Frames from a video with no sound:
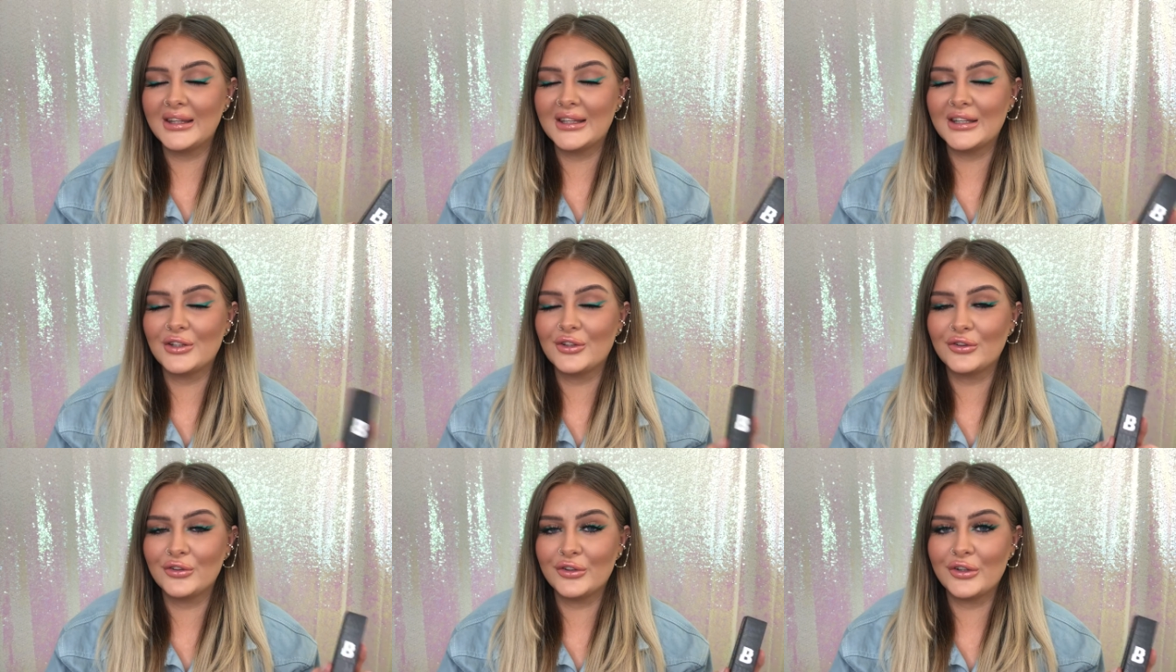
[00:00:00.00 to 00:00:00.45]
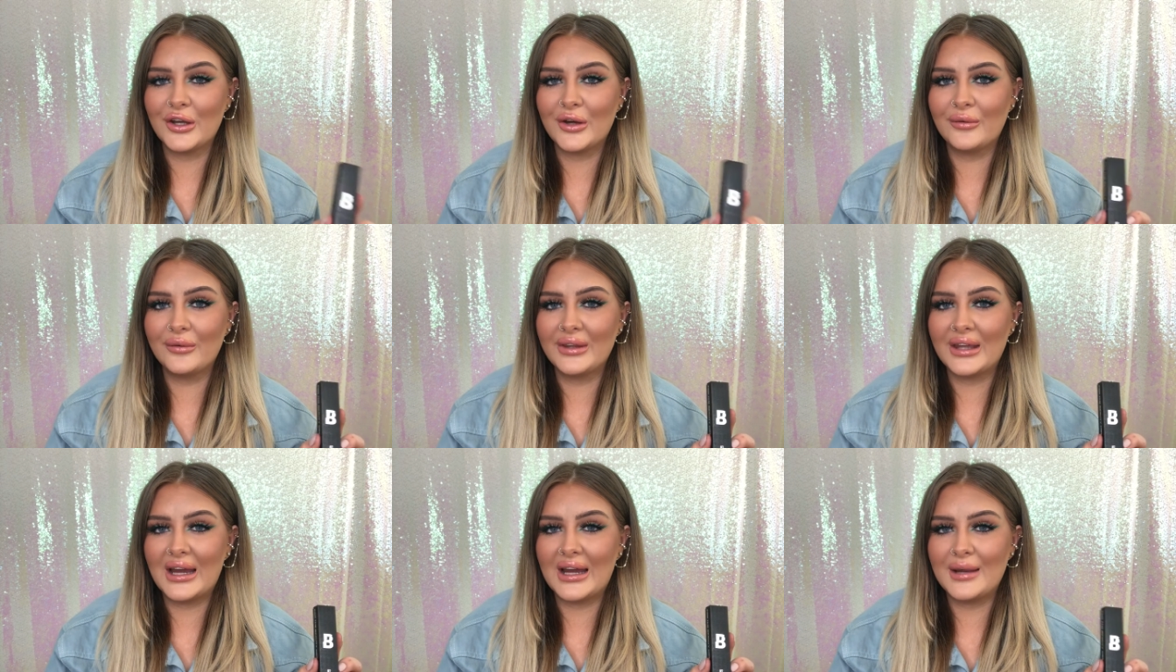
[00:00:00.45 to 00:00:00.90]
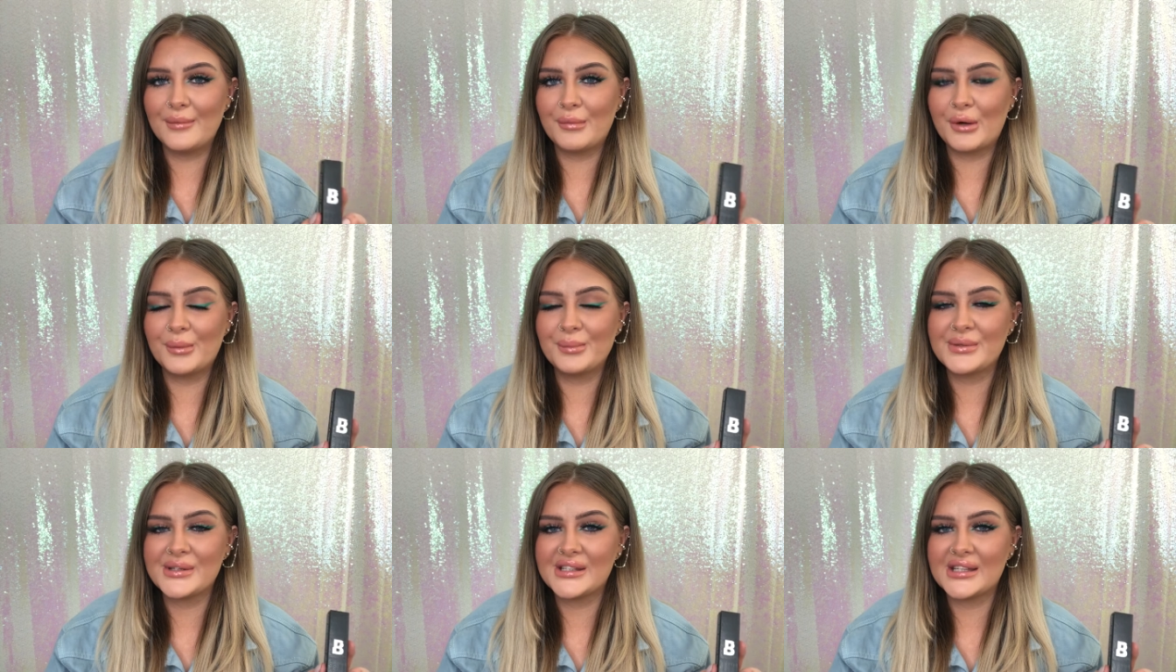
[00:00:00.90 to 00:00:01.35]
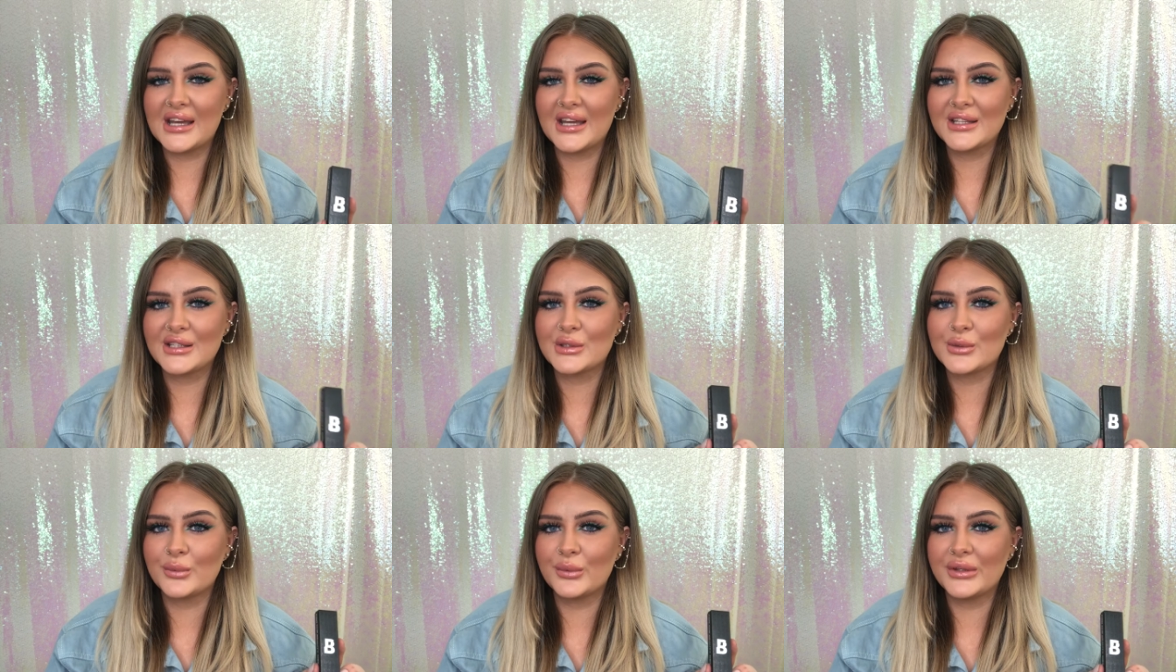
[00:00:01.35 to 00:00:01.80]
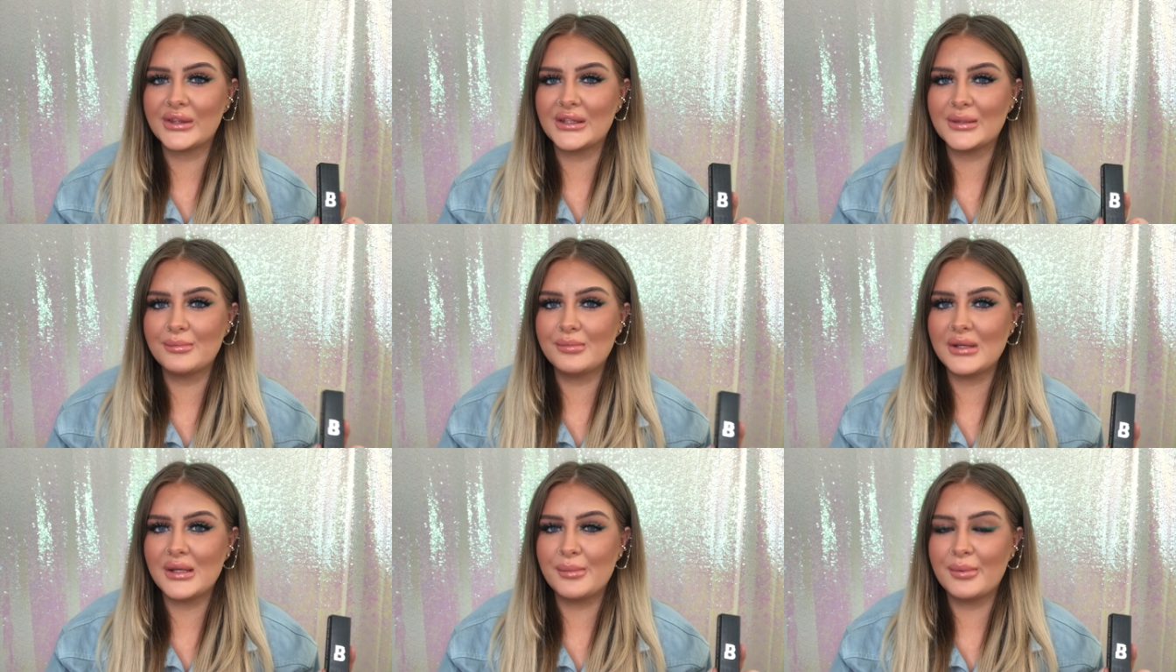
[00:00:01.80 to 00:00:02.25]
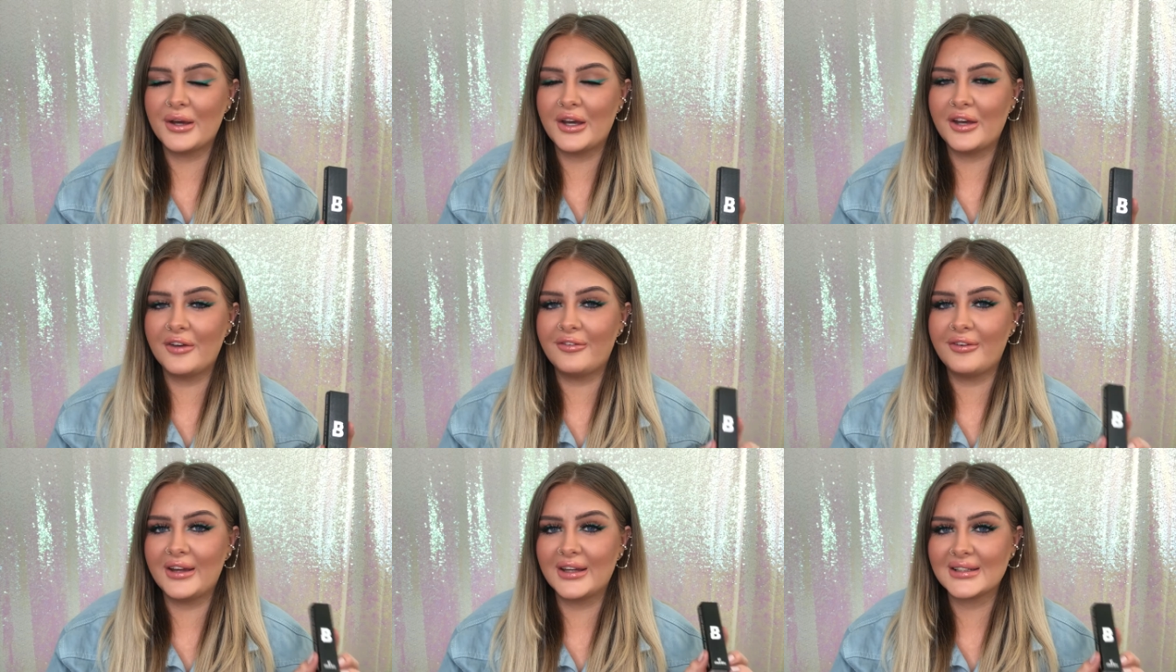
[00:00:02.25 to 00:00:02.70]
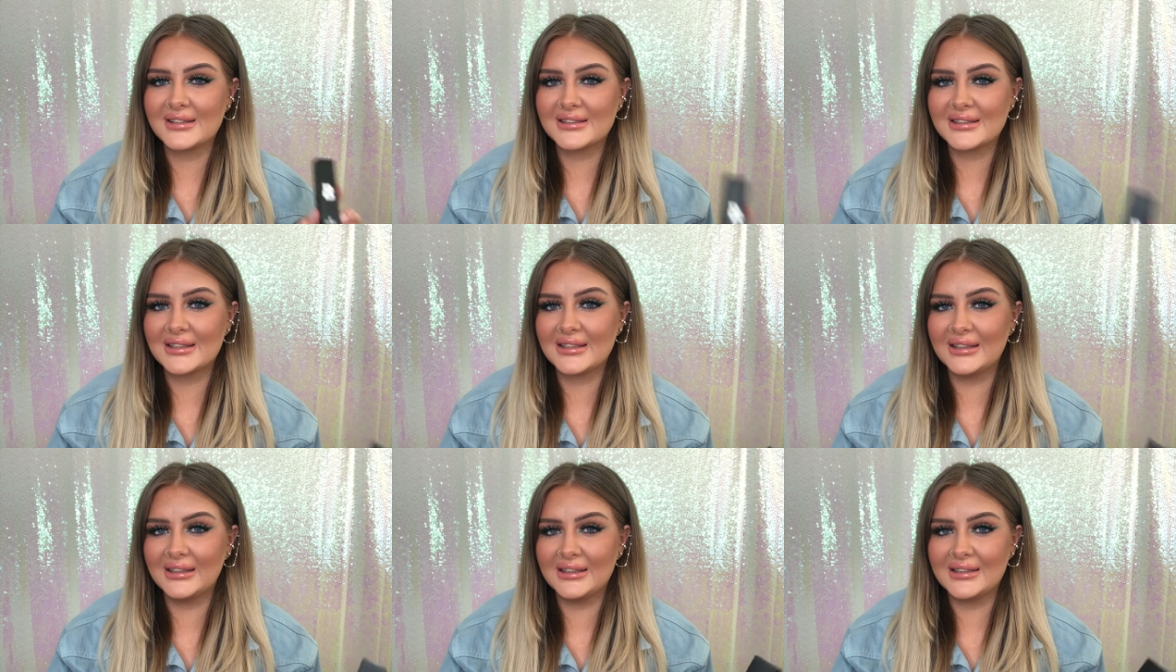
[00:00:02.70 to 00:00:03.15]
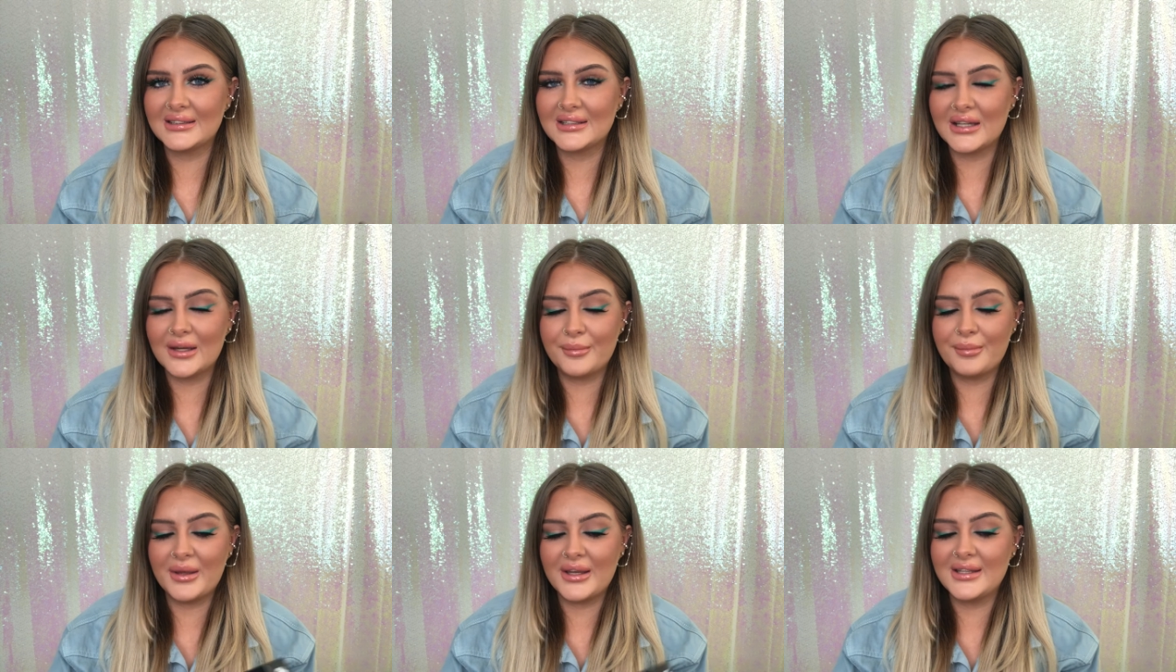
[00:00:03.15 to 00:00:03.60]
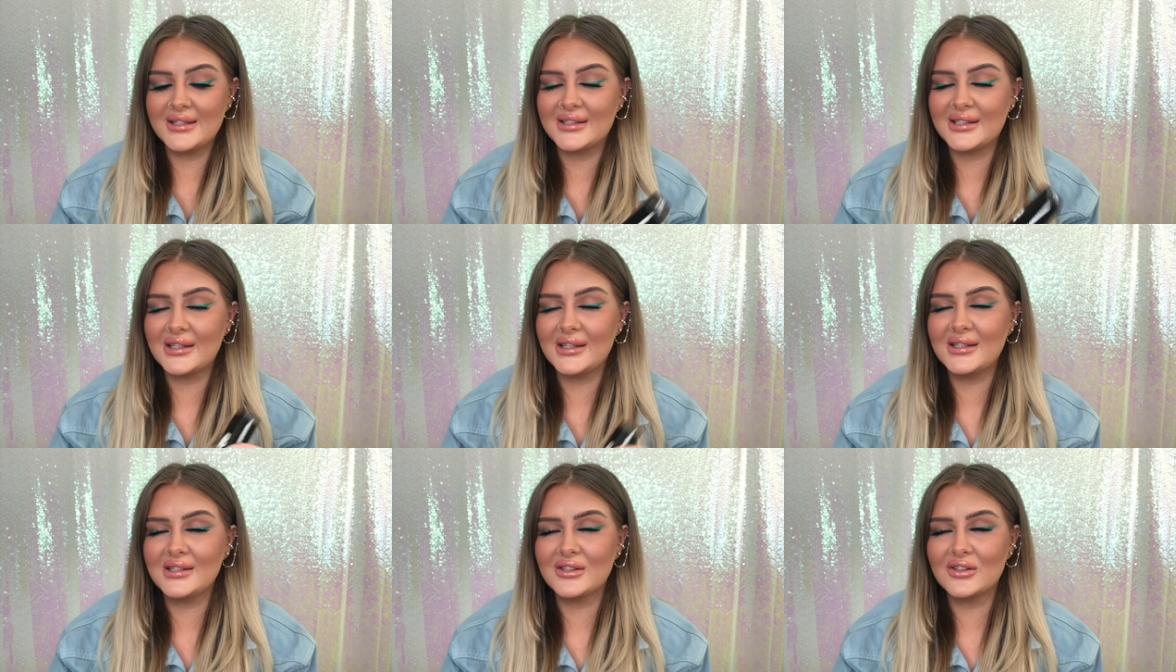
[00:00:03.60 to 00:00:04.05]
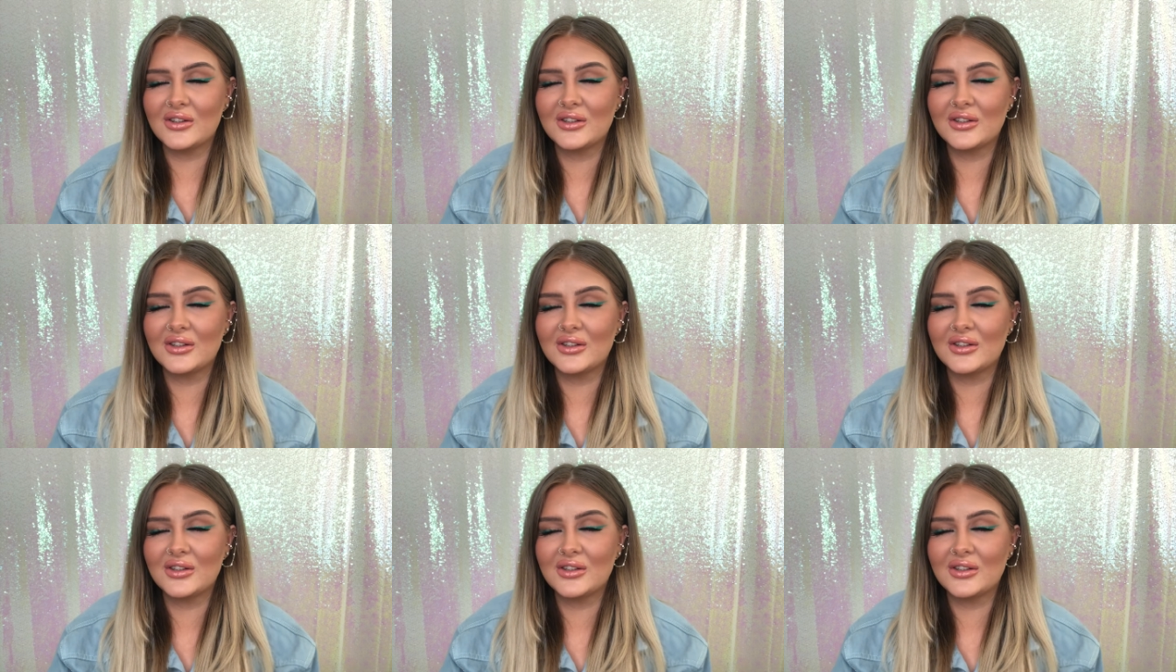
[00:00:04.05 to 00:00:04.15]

then you'll know that I'm obsessed with the Be Perfect glitter bases.